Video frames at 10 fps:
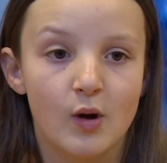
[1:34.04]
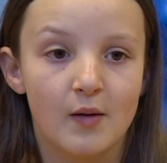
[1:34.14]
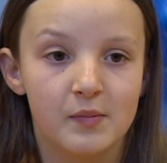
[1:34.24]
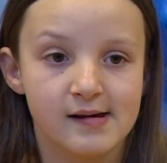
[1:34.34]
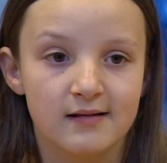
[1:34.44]

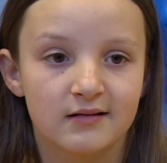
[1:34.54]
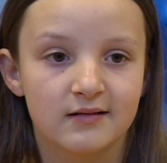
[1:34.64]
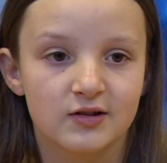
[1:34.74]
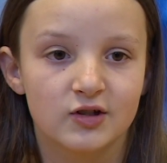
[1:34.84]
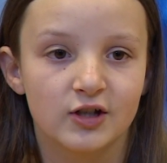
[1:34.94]
happy
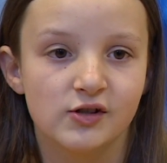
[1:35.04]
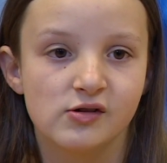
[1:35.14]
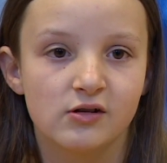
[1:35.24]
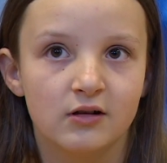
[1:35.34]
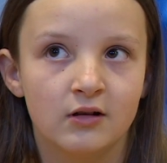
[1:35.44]
because I,
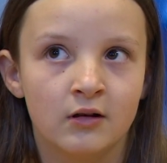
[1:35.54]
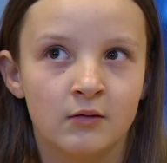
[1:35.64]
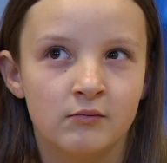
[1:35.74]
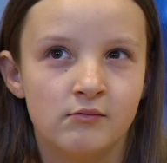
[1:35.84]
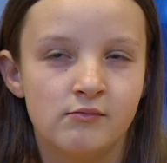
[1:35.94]

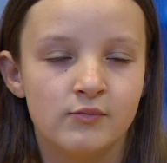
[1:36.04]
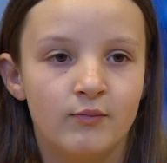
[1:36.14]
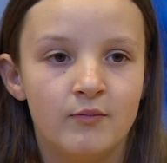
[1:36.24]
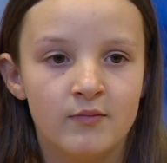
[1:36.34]
m